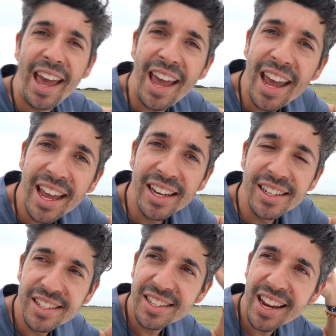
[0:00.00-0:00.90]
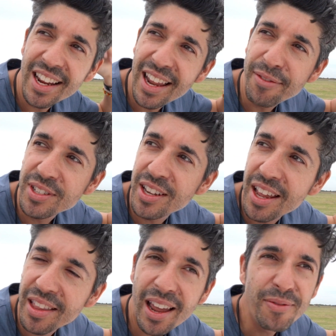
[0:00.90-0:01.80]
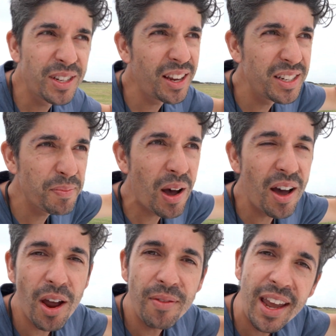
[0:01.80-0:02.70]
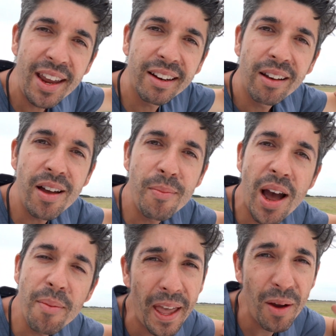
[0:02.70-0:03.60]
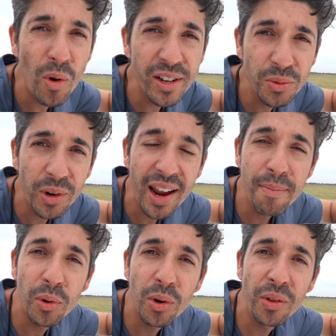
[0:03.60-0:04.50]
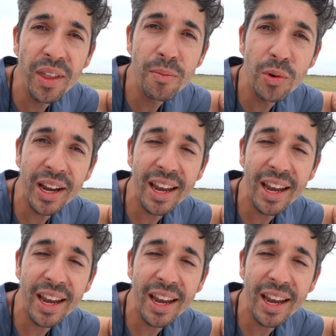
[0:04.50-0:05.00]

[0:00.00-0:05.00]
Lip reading: and take a left turn, another left turn, depart overhead, climb up, and once we're airborne then we'll